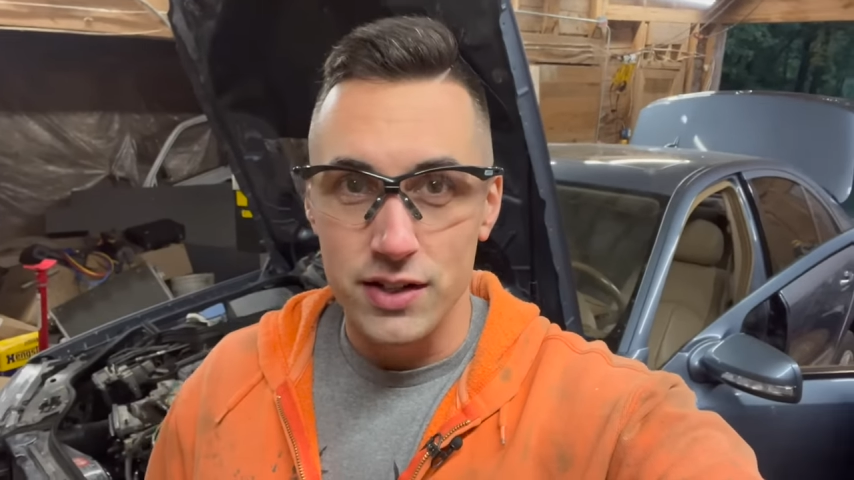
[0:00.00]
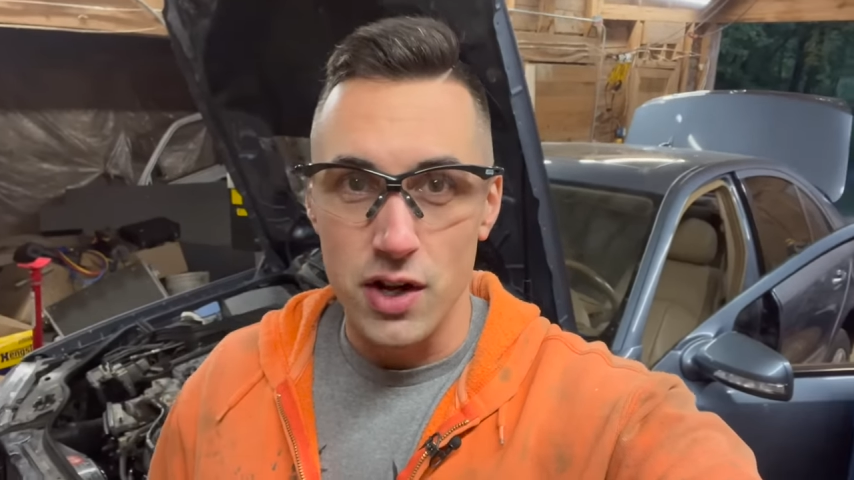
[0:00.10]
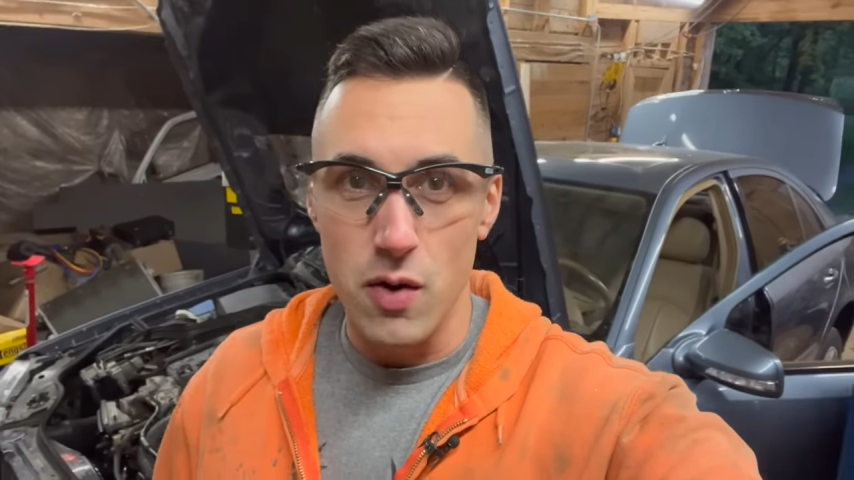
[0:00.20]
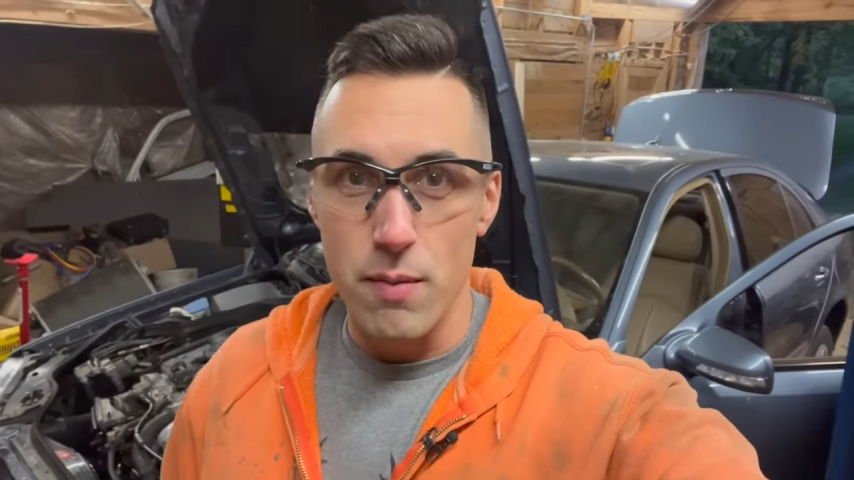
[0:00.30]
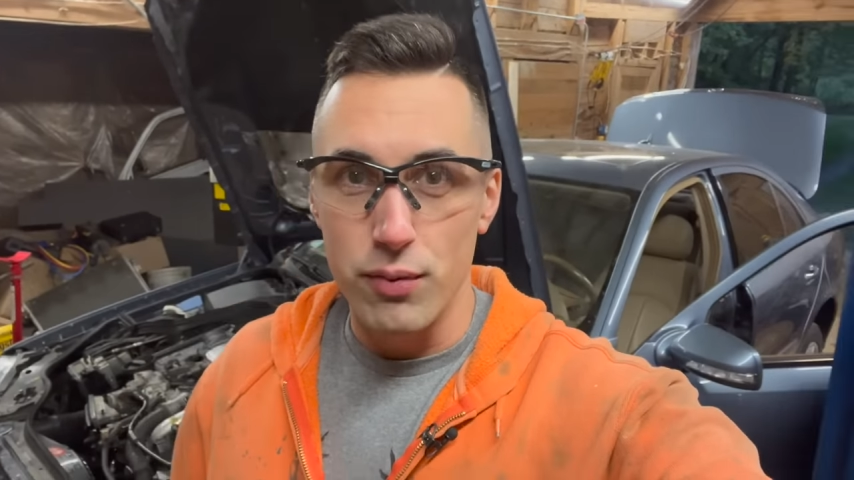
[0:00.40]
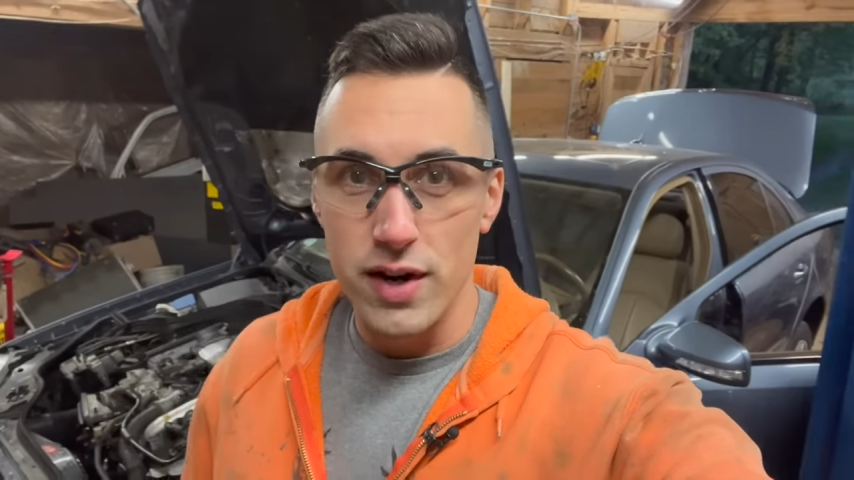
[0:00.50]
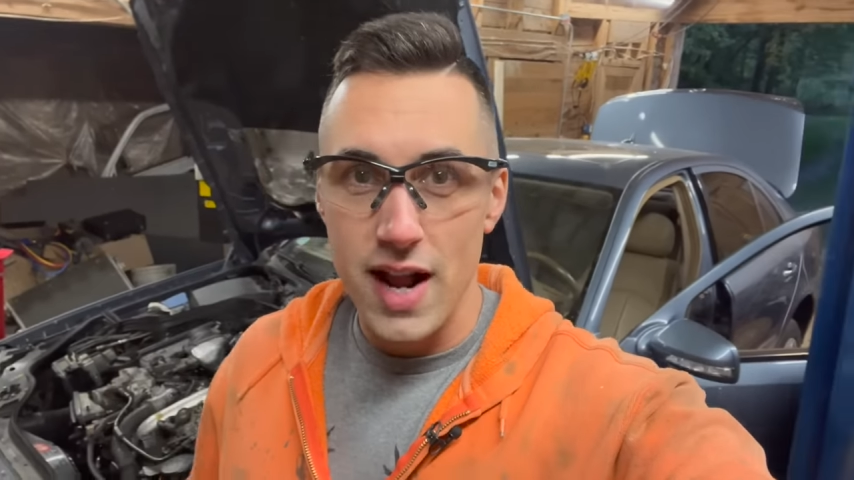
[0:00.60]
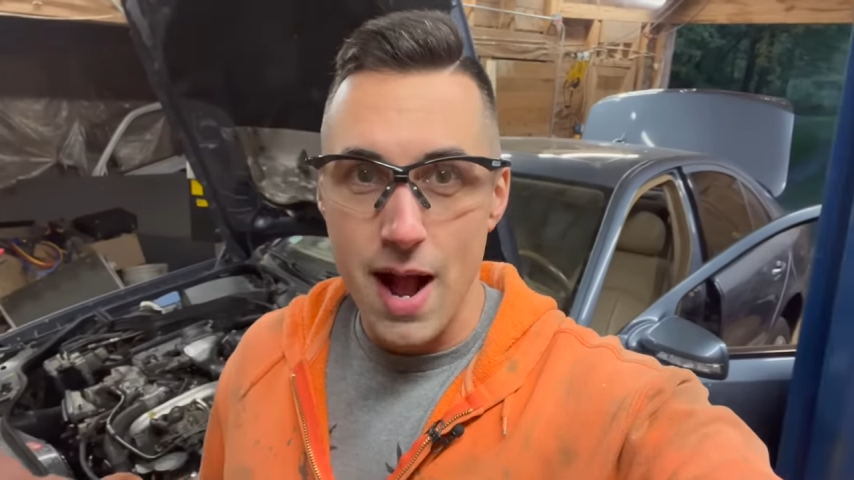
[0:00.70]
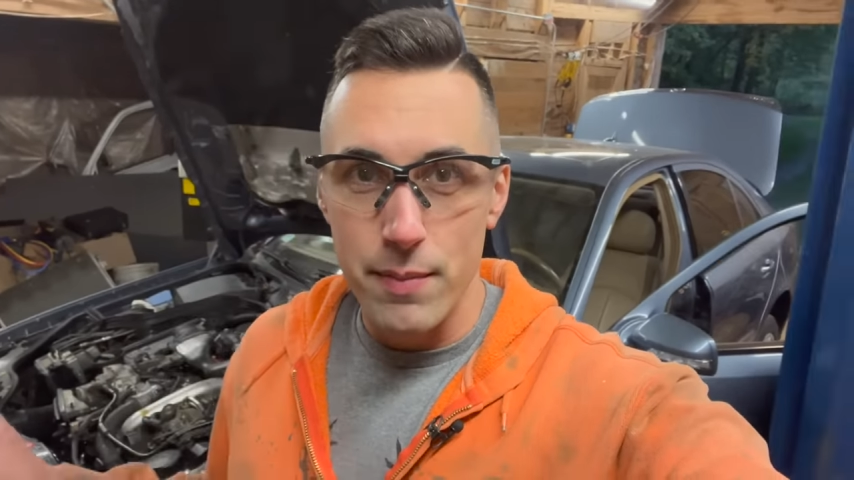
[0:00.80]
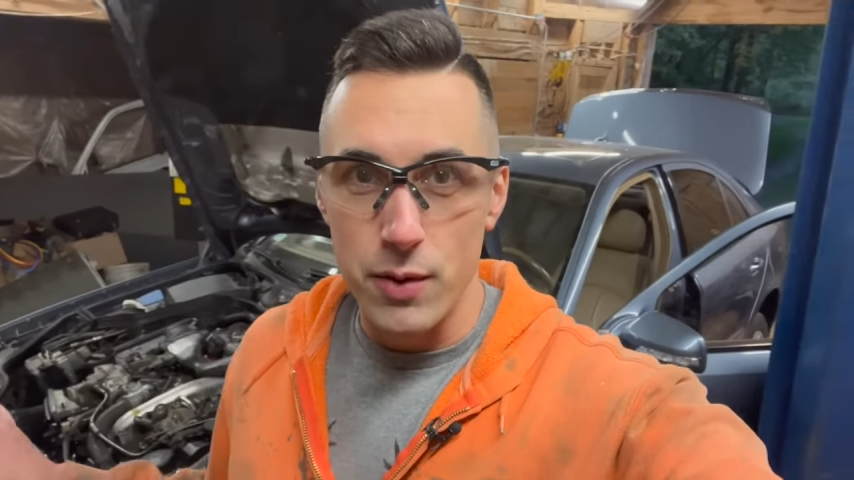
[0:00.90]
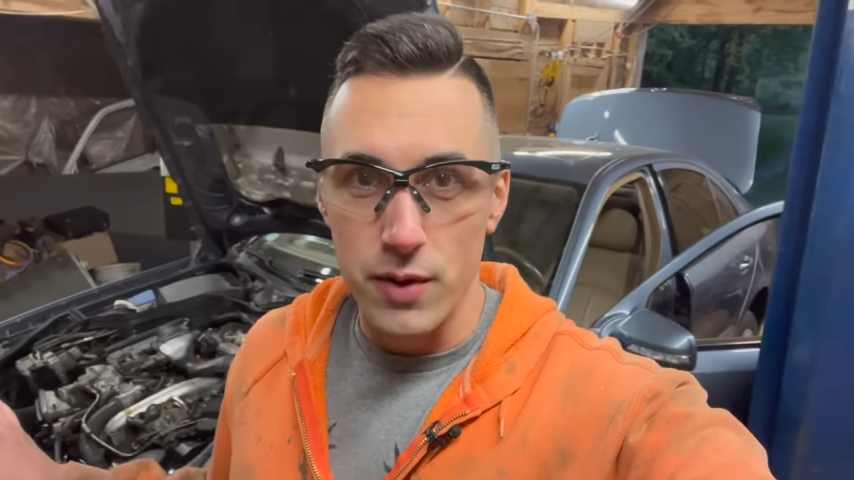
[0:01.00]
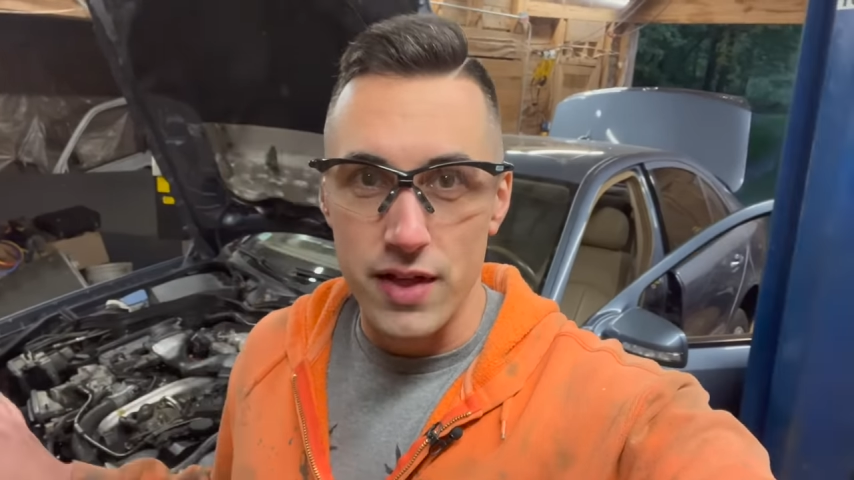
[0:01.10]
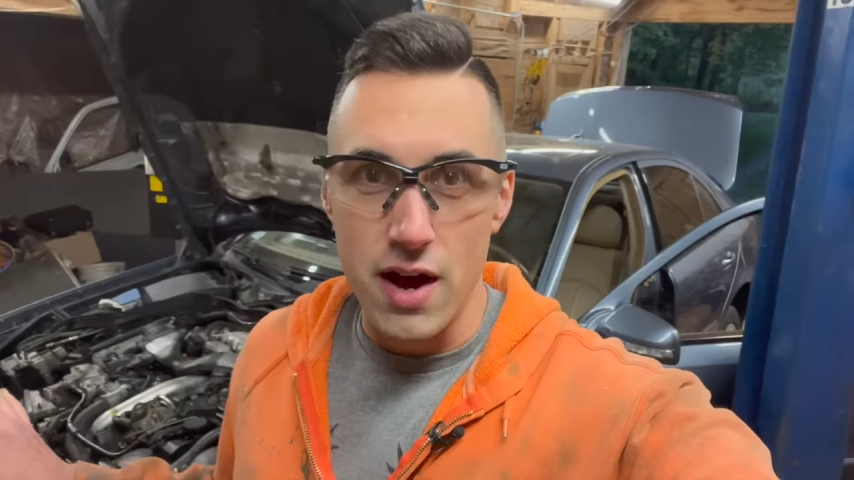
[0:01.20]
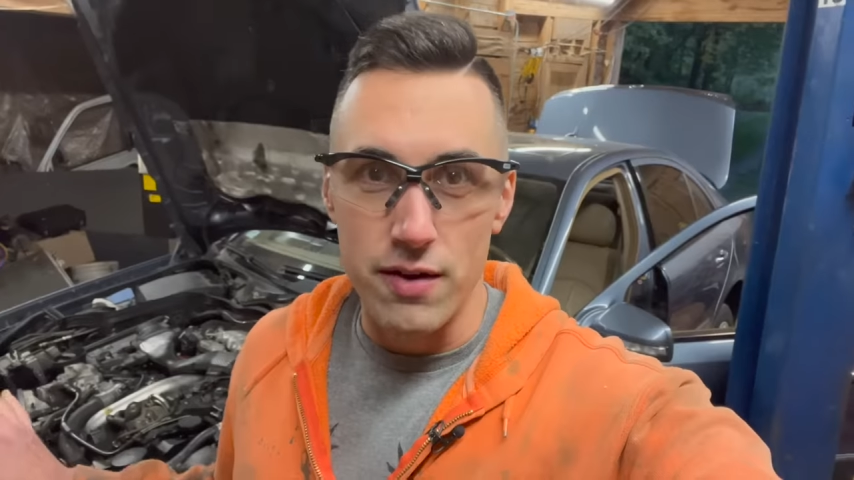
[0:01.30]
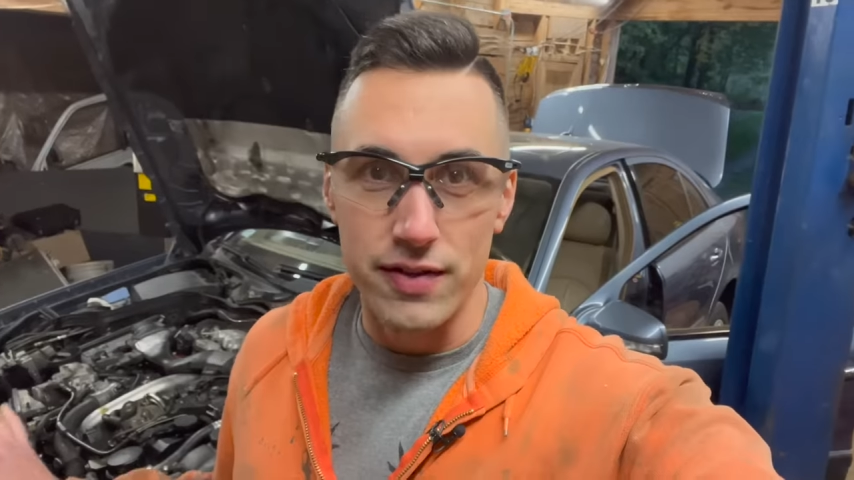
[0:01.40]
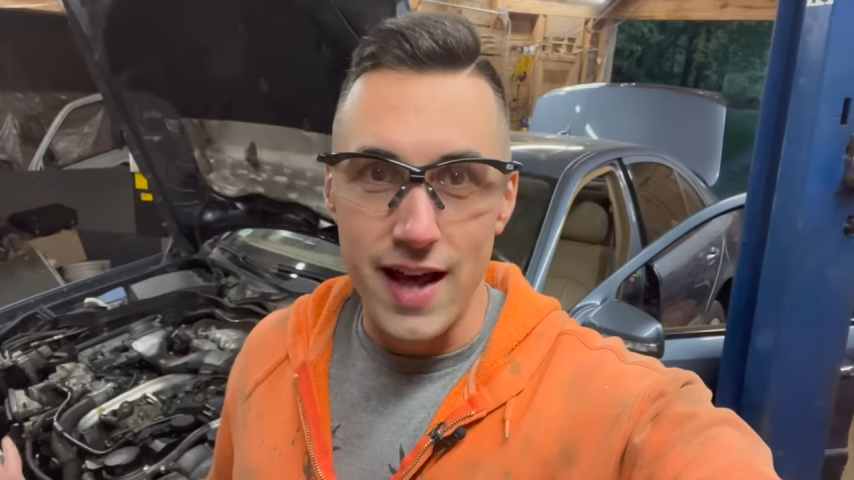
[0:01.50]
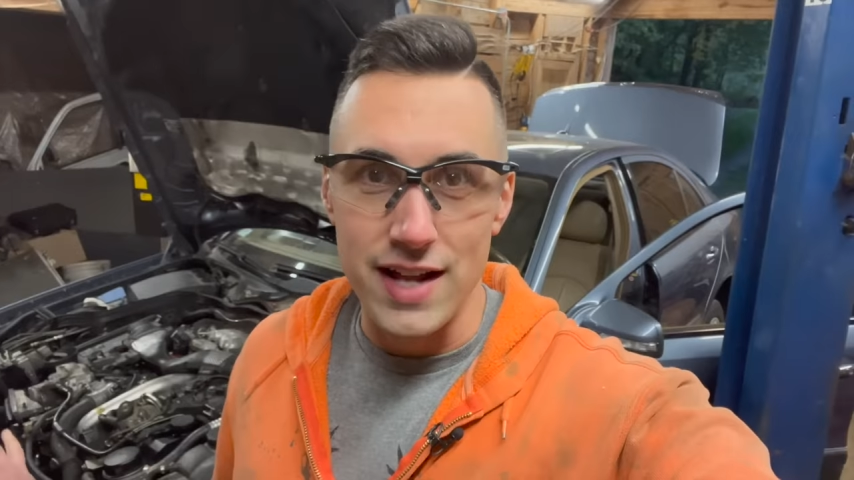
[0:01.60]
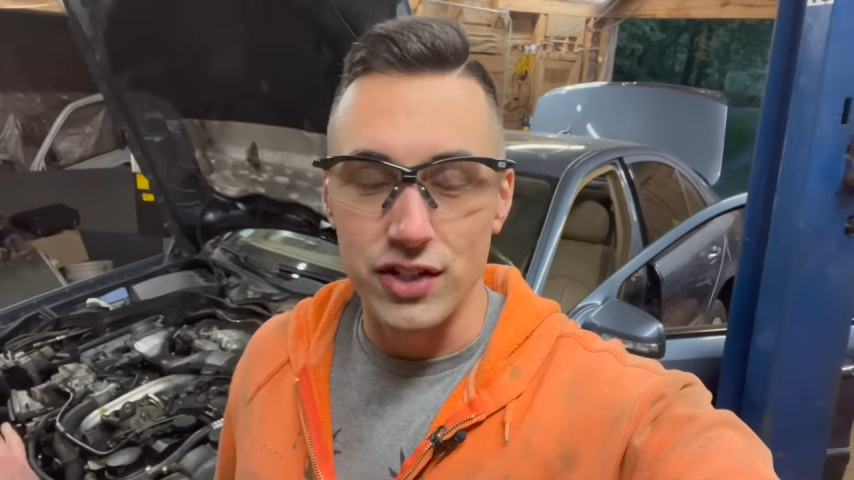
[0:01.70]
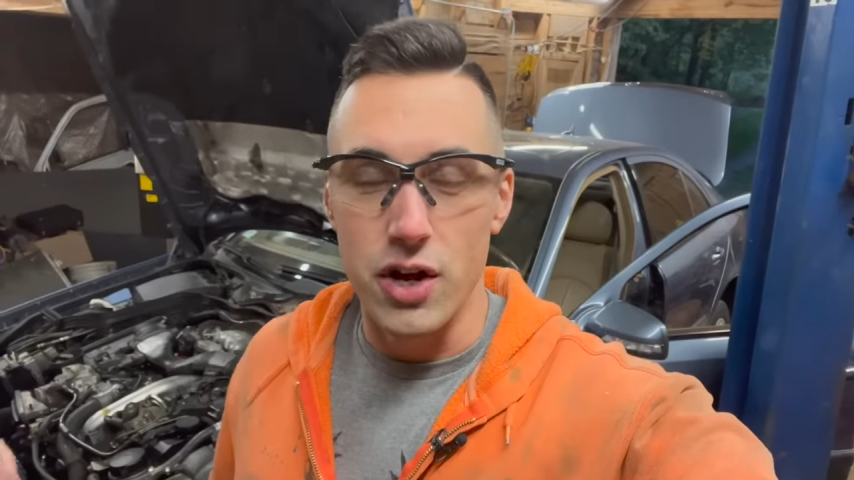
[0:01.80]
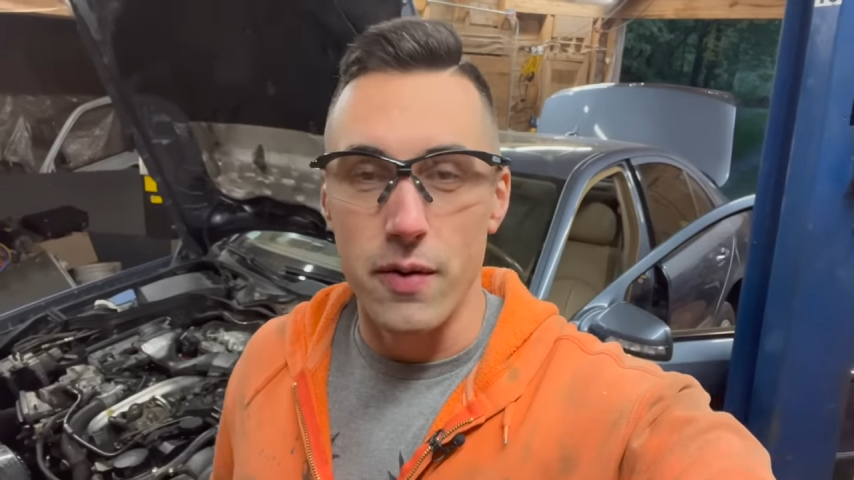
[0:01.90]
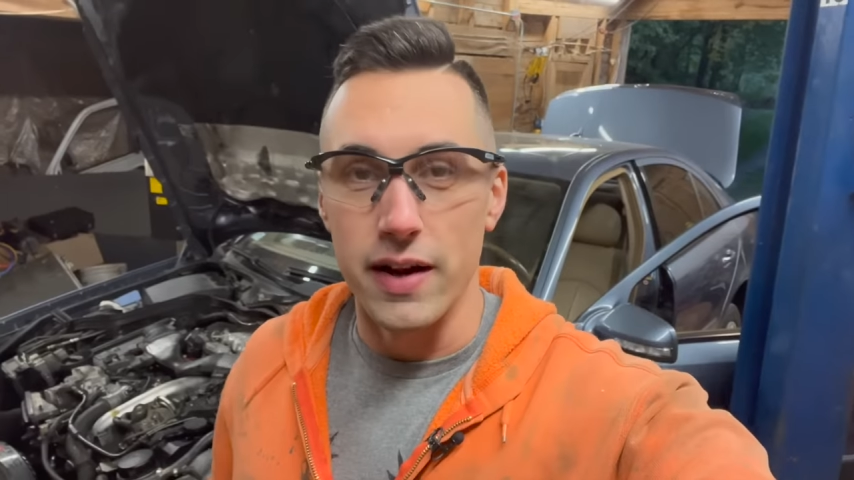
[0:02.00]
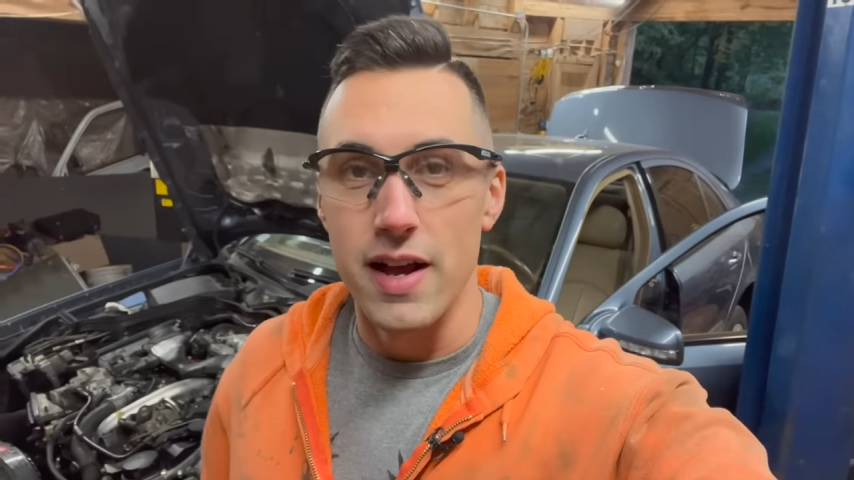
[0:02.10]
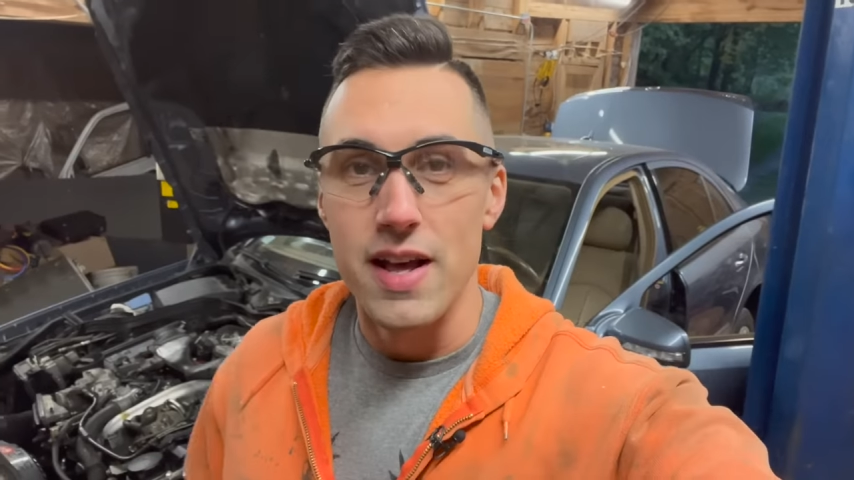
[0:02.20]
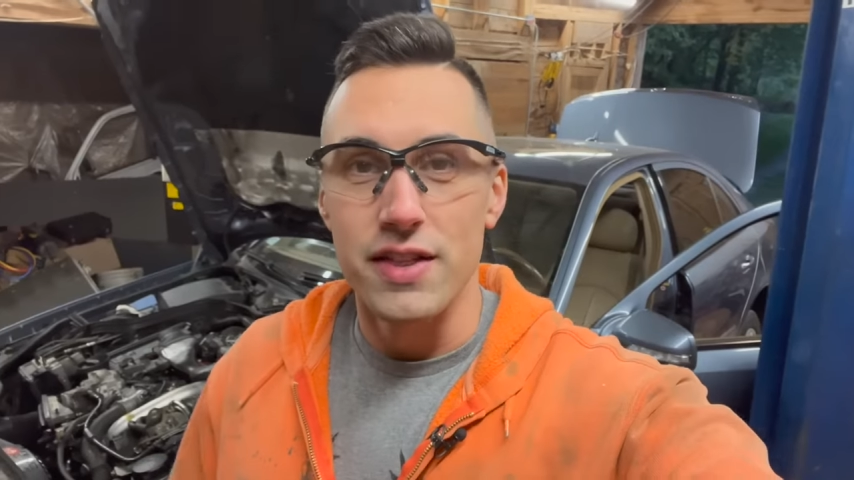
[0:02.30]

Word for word: so I'm pretty happy with how that's going.